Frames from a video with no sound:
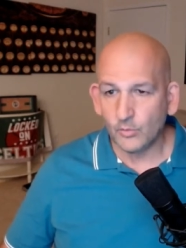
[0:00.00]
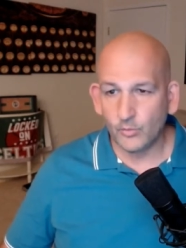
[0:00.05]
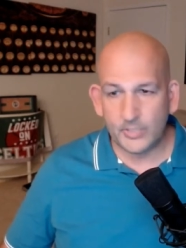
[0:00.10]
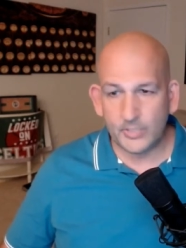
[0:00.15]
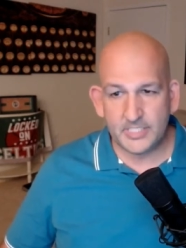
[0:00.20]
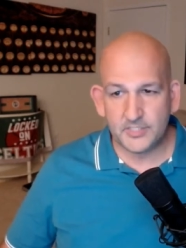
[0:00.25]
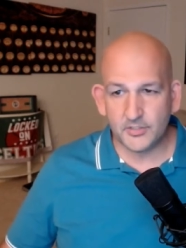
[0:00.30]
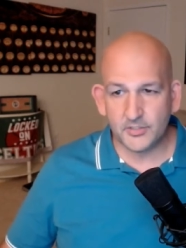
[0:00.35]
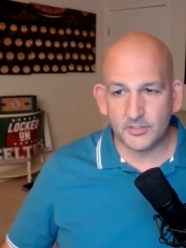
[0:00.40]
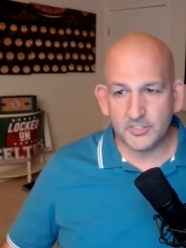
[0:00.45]

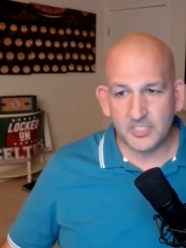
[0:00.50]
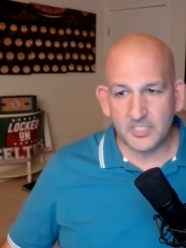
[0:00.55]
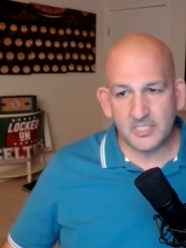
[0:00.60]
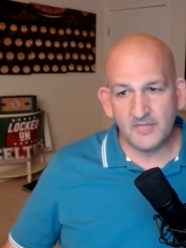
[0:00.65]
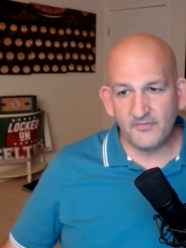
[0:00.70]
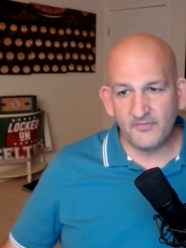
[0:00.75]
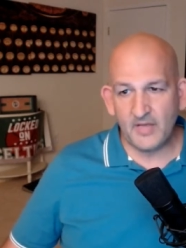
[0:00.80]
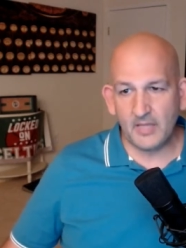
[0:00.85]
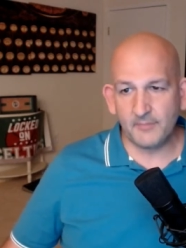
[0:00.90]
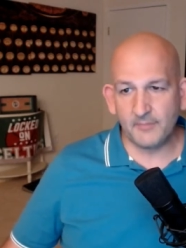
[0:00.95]
Researched
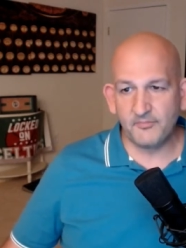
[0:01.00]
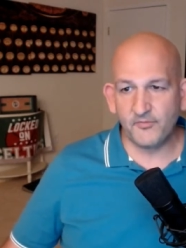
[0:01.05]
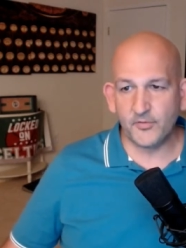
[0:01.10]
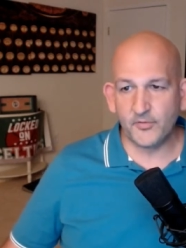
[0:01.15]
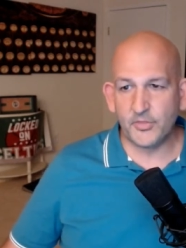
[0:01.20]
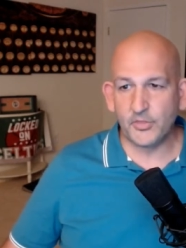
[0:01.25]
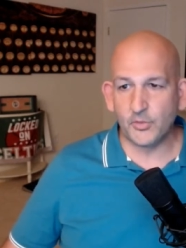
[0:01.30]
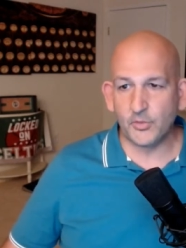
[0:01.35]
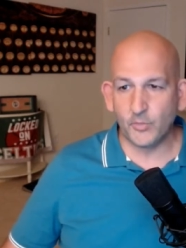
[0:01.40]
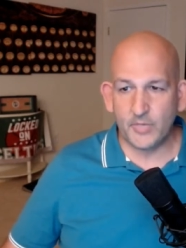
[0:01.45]
and developed
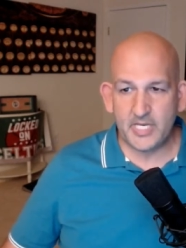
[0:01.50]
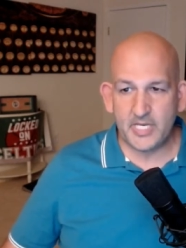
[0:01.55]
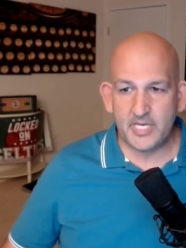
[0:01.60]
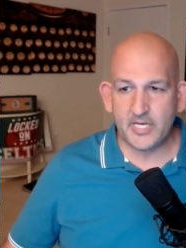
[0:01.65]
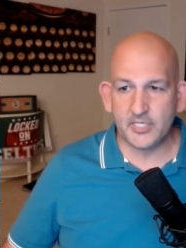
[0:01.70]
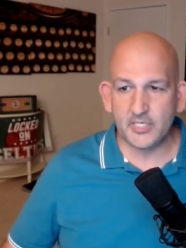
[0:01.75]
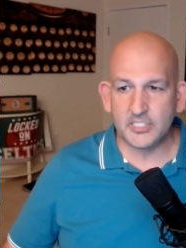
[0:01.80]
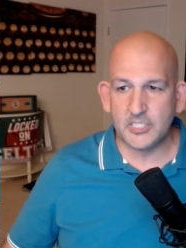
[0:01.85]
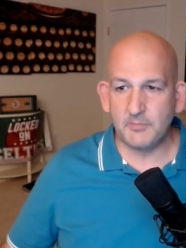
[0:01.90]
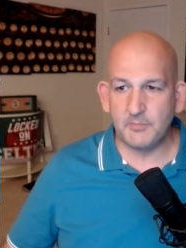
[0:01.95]
for three
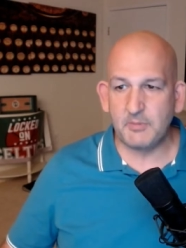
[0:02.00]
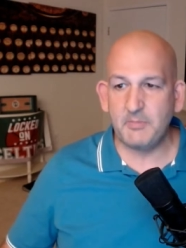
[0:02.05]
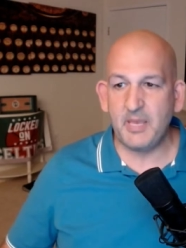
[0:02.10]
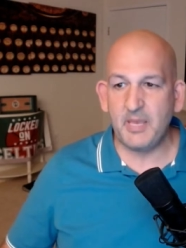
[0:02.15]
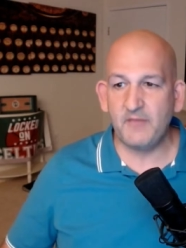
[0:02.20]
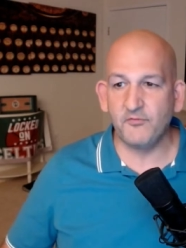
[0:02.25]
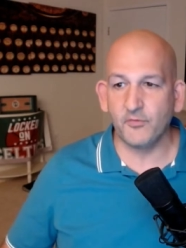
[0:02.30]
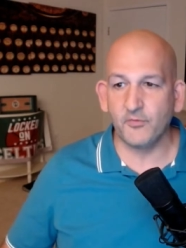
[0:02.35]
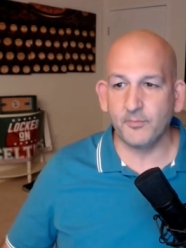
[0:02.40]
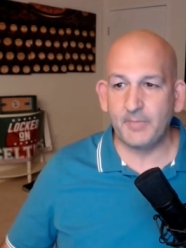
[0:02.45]
years to be
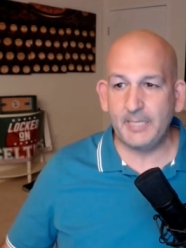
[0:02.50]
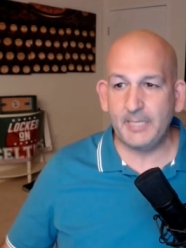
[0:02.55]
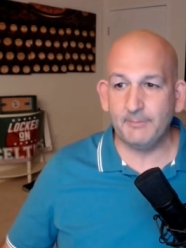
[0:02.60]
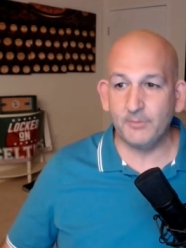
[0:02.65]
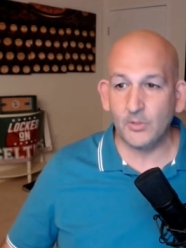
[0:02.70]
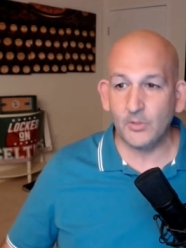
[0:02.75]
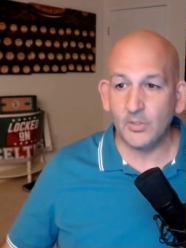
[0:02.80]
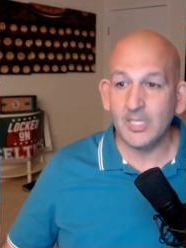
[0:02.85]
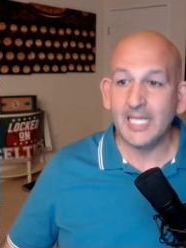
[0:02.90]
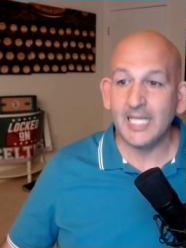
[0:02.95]
made for
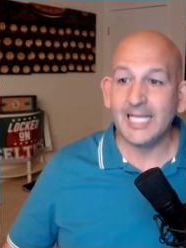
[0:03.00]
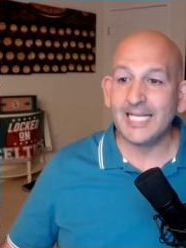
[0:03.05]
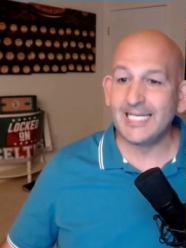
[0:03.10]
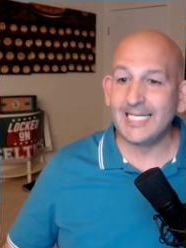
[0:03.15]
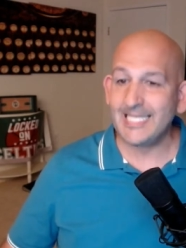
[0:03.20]
people,